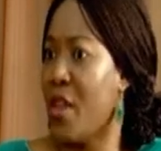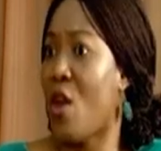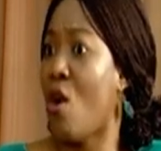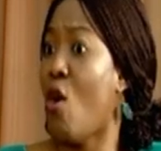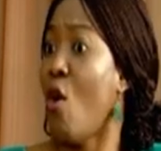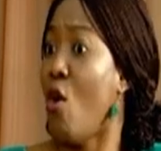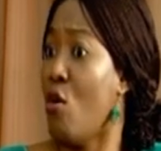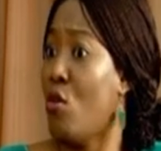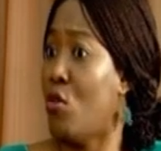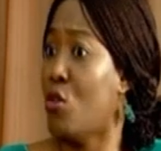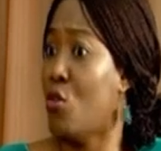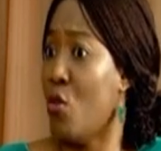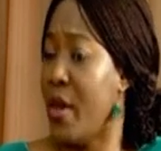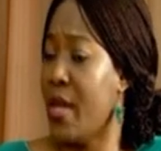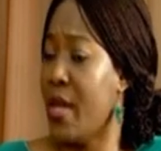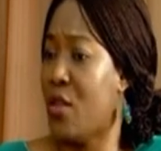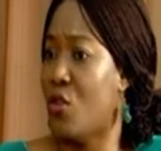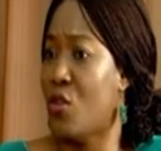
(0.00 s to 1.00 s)
They're all
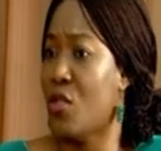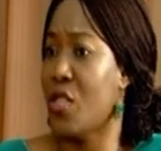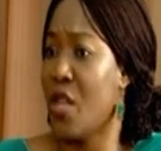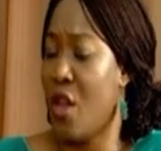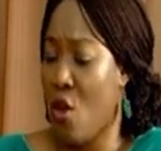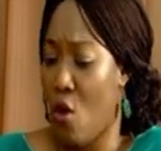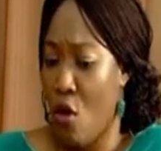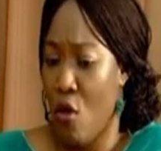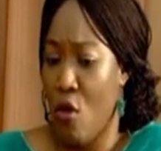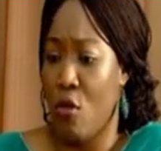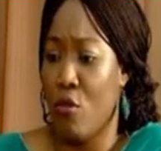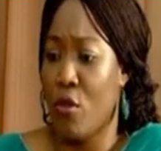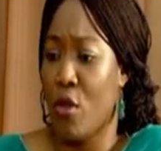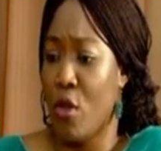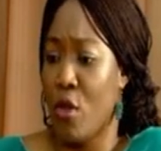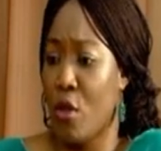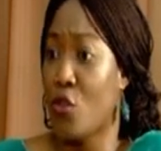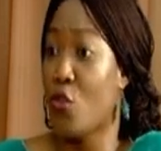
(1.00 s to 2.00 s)
your in-laws. They're all